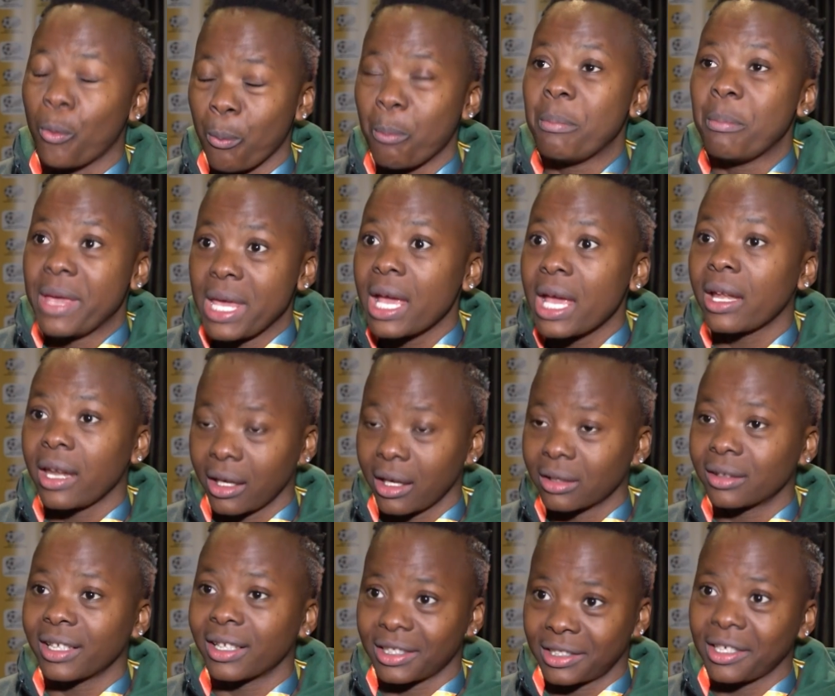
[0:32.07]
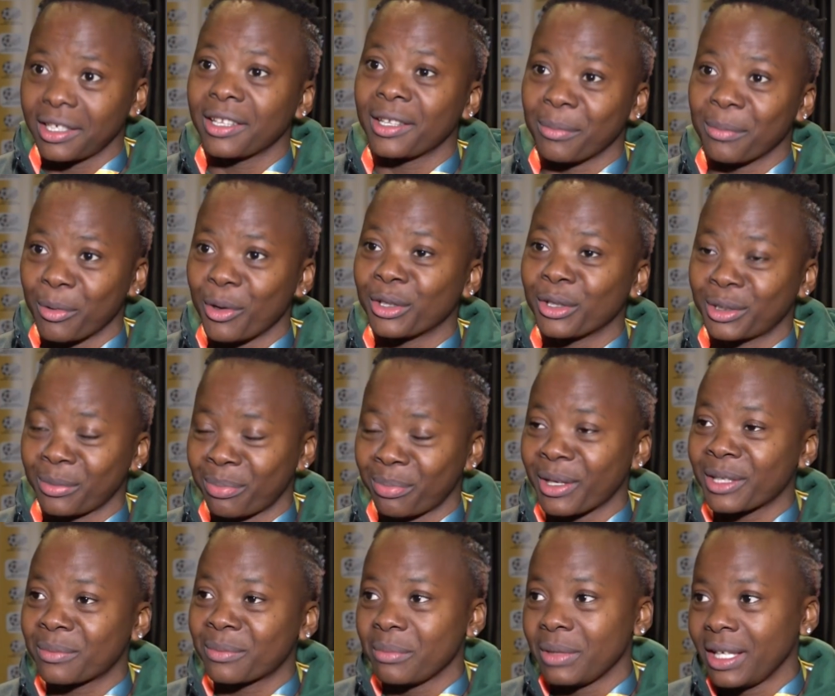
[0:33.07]
Me and Hilda, she had the ball, she
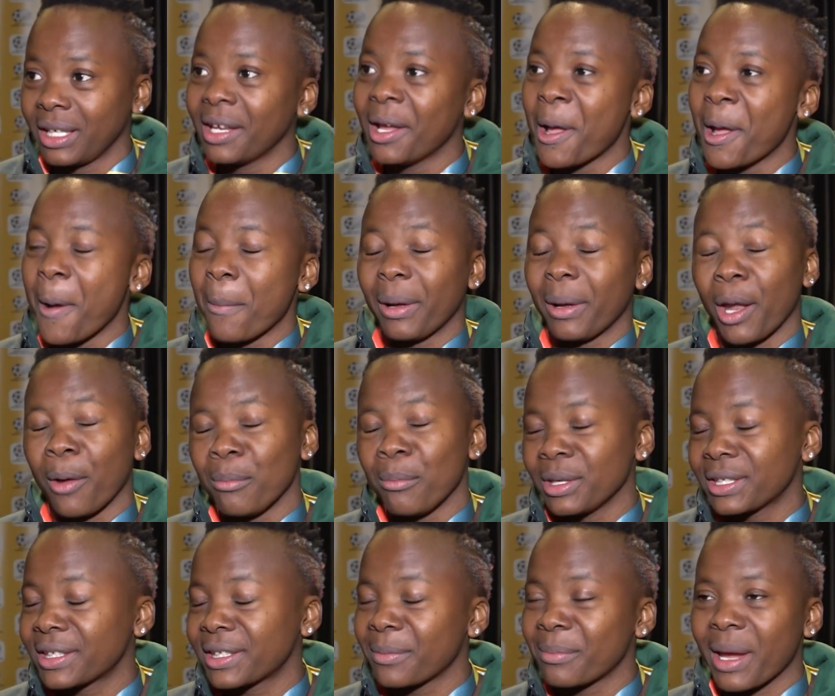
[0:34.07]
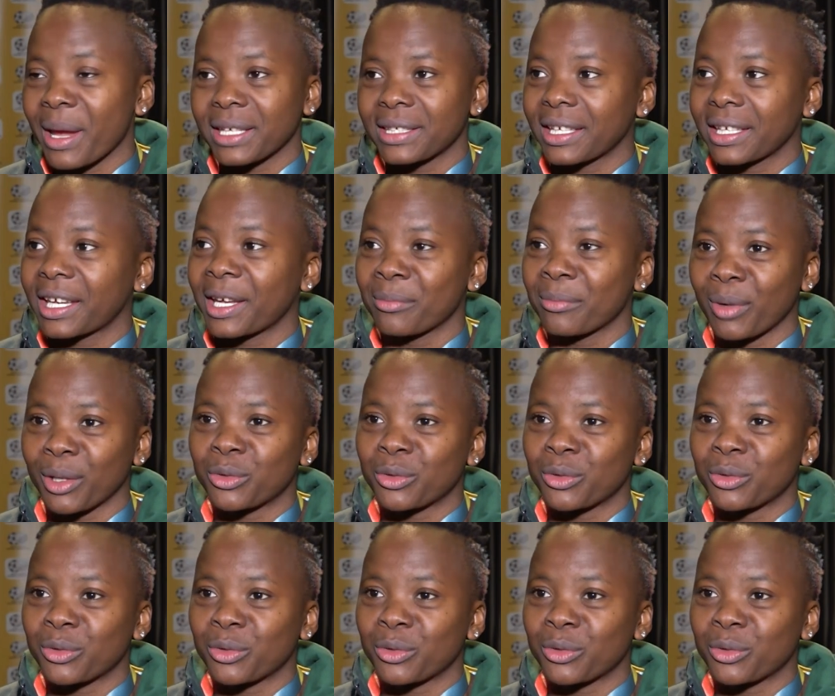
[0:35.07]
passed me, but I missed it by a second.